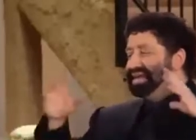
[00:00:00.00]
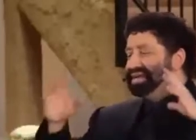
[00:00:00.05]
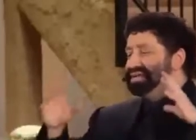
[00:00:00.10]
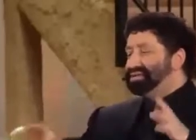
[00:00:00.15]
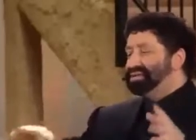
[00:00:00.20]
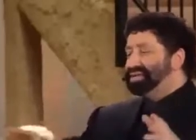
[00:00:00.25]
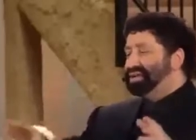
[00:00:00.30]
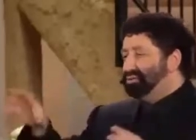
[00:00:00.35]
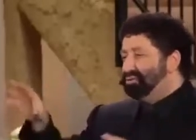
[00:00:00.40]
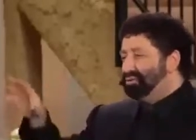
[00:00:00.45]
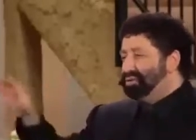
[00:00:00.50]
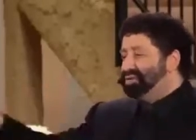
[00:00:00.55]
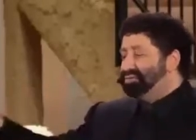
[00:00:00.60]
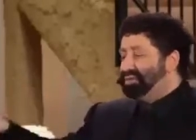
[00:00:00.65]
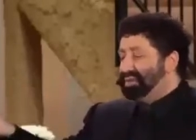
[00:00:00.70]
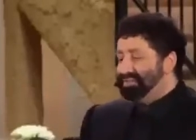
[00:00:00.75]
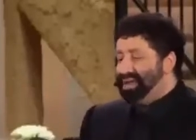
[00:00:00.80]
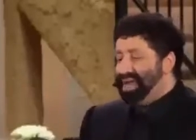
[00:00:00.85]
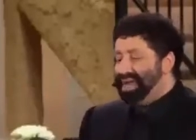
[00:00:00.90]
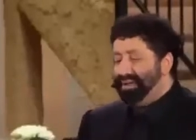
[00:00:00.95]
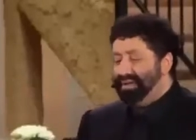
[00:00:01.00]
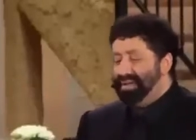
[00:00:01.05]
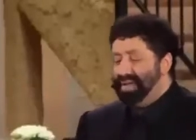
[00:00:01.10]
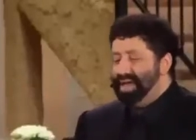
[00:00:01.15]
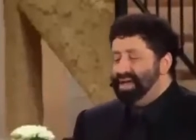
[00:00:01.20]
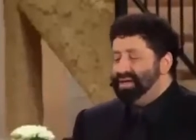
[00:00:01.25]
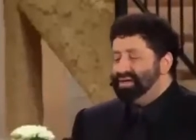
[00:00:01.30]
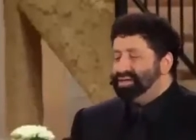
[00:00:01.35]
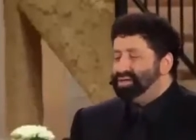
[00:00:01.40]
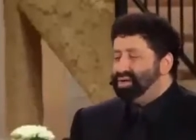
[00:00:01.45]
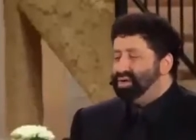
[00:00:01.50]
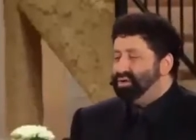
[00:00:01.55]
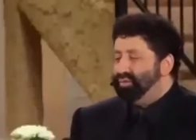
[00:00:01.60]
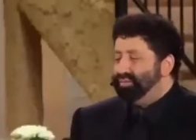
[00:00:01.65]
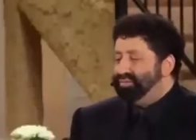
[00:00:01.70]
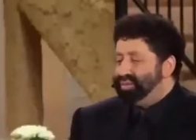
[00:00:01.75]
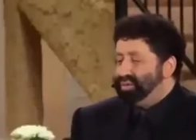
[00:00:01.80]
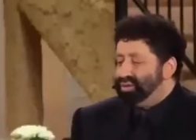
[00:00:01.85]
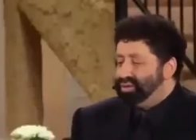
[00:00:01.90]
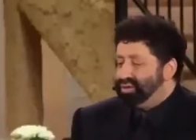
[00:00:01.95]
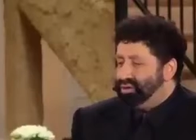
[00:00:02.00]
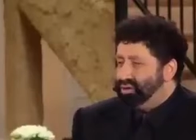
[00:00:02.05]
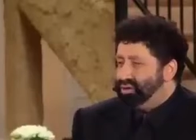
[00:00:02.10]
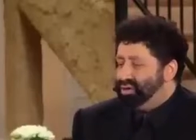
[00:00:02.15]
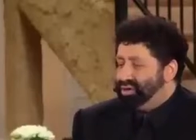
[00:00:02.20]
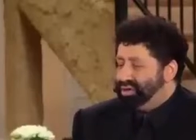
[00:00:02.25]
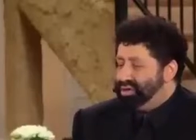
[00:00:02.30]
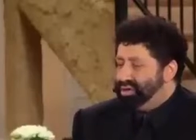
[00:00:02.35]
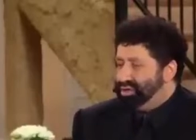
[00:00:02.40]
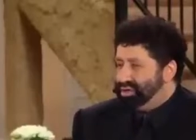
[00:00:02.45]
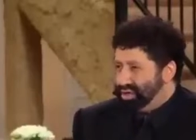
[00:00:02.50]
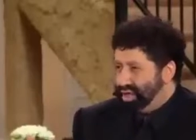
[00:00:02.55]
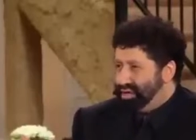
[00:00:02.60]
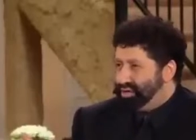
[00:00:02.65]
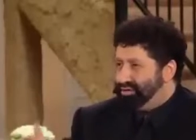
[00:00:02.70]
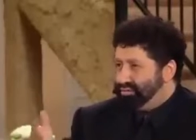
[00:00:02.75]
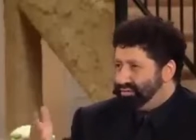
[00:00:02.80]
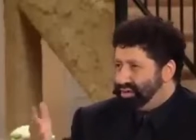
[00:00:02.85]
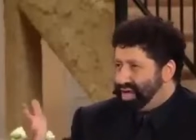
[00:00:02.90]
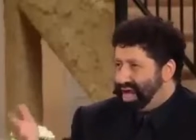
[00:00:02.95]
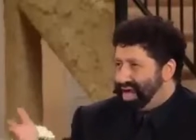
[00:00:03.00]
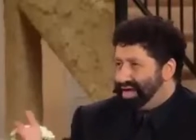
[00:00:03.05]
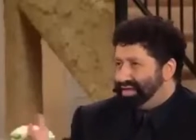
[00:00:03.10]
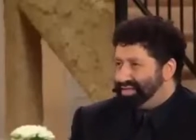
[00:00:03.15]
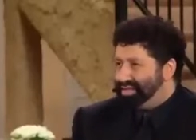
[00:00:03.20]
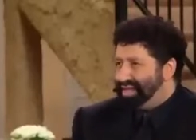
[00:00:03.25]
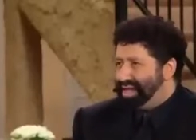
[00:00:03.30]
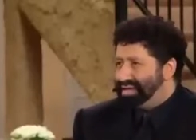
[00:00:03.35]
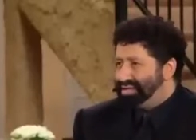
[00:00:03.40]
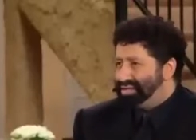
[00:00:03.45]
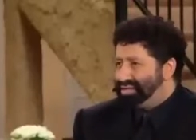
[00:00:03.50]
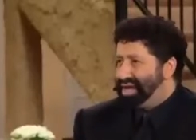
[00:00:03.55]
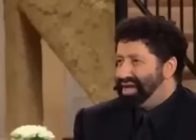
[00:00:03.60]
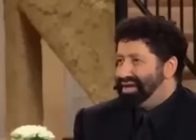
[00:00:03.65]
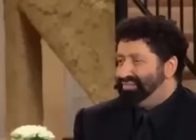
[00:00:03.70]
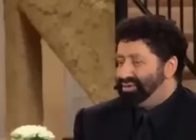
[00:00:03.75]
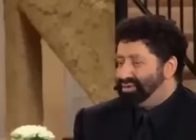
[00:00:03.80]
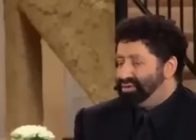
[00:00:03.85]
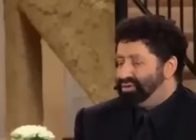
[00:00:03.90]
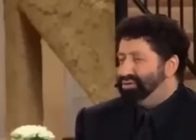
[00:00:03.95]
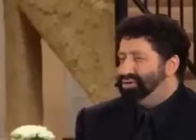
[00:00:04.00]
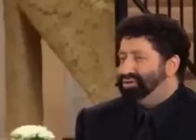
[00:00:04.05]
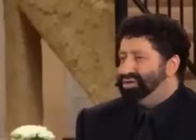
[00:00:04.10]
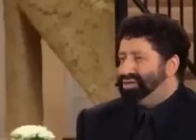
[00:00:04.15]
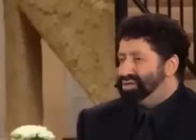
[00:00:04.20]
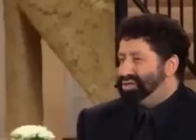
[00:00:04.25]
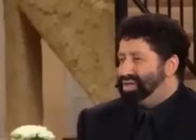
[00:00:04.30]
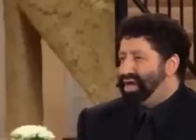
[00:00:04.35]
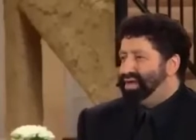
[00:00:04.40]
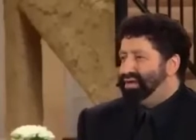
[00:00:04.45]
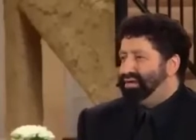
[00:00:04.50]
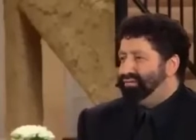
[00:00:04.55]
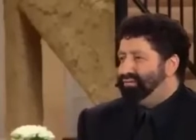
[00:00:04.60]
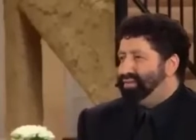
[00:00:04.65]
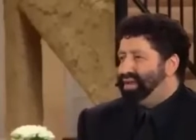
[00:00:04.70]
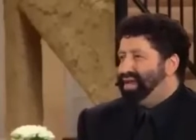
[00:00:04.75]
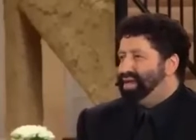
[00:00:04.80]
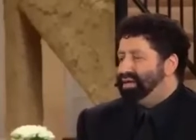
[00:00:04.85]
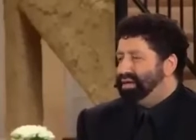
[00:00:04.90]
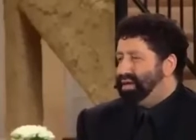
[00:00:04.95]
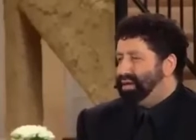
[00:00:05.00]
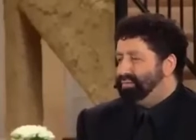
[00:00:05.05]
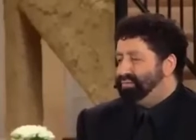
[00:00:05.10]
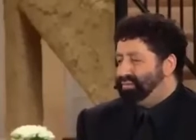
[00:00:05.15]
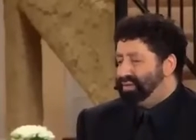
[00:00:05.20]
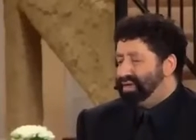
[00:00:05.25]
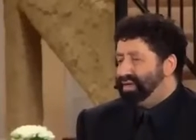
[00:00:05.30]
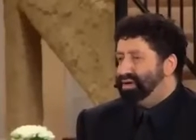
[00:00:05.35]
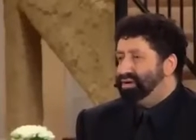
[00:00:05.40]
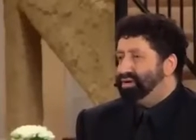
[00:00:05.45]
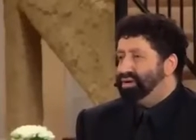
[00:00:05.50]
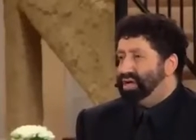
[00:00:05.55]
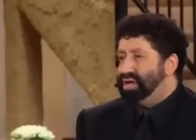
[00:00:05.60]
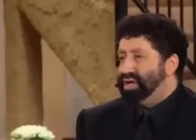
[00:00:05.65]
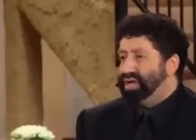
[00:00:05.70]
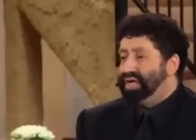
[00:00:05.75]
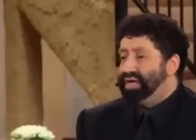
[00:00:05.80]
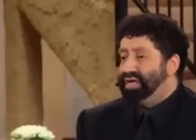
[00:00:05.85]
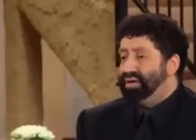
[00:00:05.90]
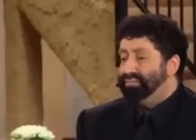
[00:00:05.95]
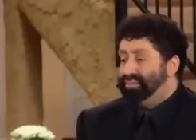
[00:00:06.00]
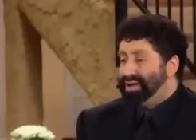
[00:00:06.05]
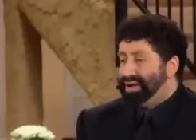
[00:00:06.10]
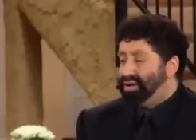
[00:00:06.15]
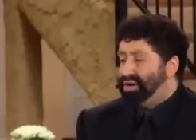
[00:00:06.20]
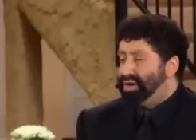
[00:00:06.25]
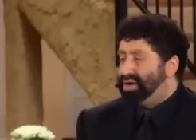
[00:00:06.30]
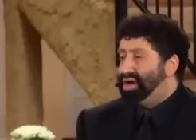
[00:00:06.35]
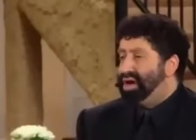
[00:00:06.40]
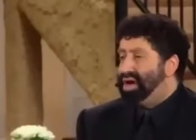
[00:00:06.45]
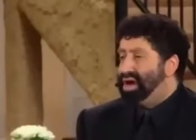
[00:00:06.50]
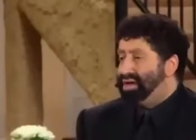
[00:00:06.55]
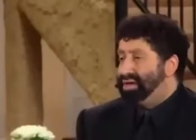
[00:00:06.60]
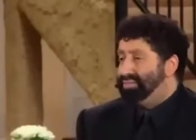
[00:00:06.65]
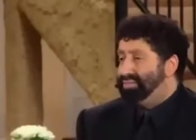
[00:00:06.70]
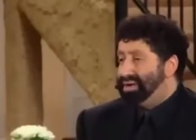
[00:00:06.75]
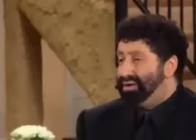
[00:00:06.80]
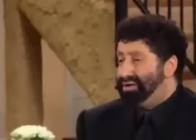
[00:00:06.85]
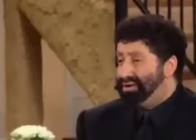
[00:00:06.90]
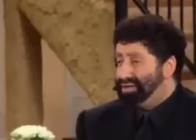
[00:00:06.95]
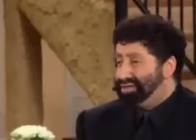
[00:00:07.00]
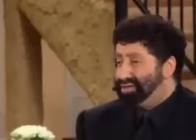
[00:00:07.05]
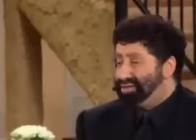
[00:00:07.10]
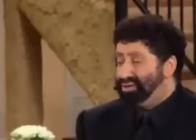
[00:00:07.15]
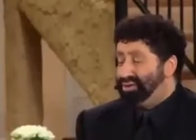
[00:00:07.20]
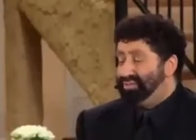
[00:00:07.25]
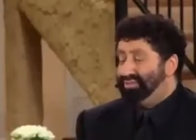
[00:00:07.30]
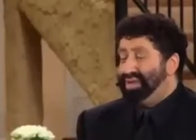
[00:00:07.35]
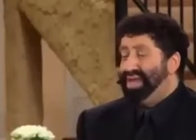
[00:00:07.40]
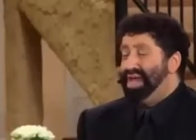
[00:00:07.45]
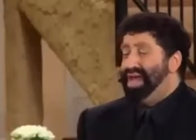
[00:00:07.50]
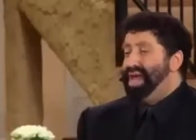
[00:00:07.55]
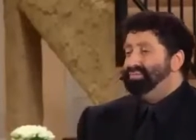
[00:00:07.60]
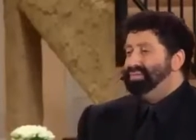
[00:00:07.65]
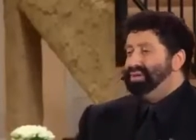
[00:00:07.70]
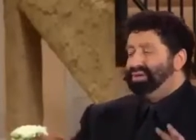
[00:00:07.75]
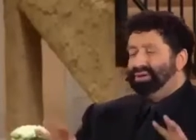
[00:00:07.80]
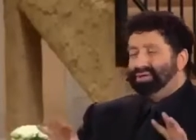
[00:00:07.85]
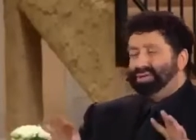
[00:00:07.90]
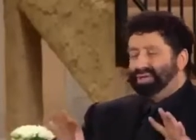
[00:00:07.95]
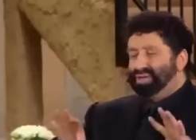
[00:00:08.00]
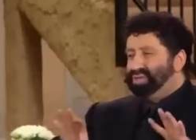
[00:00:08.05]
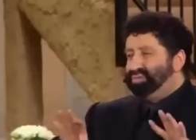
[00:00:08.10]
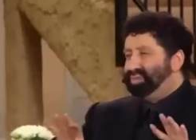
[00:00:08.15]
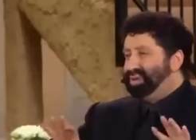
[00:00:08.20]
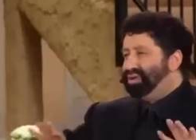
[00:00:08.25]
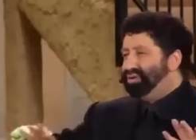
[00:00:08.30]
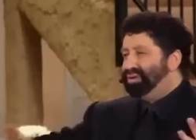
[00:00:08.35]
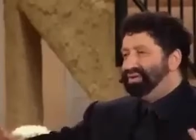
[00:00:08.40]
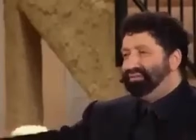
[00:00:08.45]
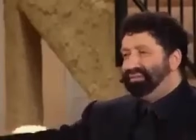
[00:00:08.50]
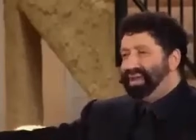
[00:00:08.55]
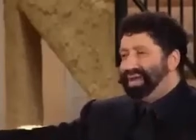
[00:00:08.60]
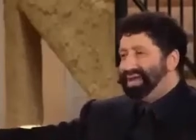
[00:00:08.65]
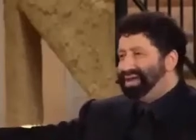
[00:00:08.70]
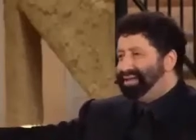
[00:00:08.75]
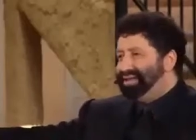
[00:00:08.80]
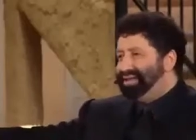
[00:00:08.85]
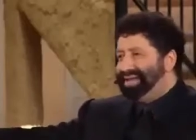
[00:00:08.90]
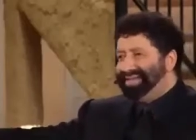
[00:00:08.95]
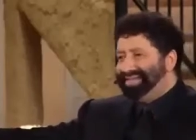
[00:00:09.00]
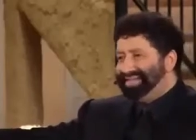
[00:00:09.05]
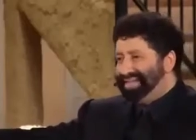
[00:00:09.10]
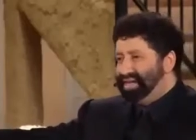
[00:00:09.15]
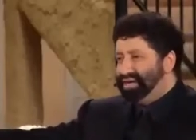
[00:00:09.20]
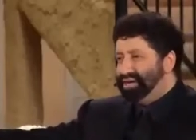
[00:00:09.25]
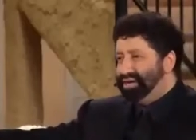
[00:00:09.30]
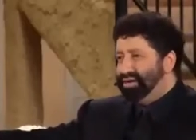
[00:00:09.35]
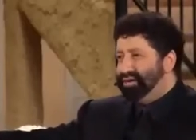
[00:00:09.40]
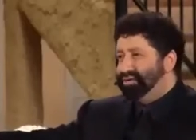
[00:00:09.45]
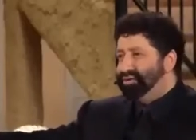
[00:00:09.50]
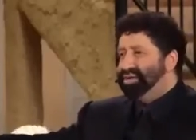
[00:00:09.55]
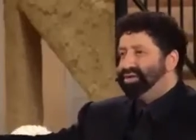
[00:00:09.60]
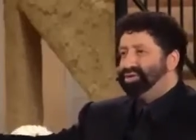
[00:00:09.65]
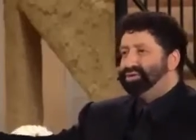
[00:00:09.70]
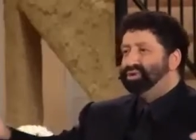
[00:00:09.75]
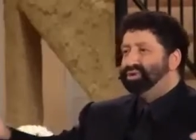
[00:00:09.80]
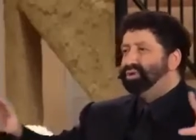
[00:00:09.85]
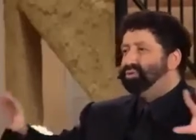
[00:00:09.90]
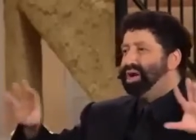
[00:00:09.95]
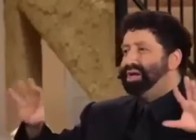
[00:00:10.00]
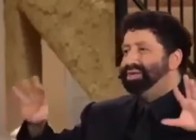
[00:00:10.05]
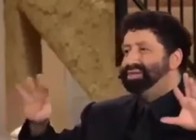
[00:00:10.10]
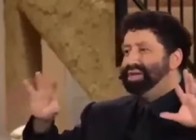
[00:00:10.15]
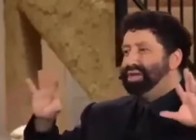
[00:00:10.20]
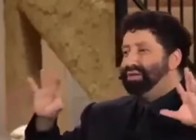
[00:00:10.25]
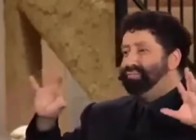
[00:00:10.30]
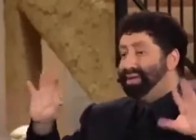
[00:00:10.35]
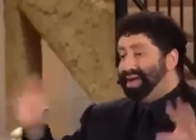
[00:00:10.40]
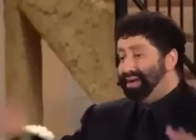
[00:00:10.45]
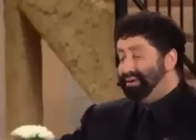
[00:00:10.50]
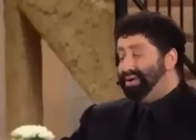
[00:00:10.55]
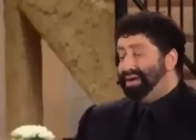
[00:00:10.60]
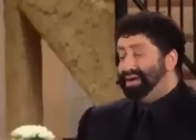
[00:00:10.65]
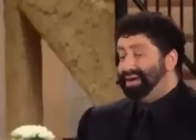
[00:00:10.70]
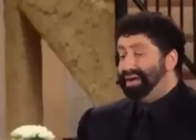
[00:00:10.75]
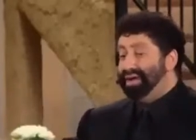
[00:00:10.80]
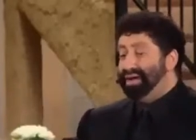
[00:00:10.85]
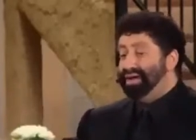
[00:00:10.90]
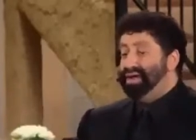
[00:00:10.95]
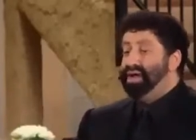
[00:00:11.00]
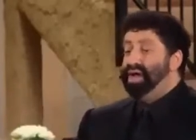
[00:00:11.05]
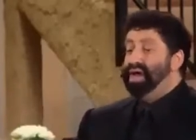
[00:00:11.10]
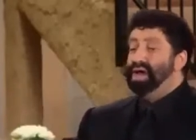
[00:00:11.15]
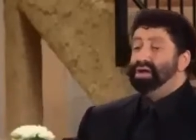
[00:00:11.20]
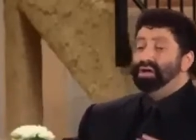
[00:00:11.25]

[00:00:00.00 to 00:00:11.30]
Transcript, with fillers: It's who they were worshiping, Baal. So we asked last time, could the sign of Baal appear in America on American soil? Because the spirit of Baal is here, because we're watching America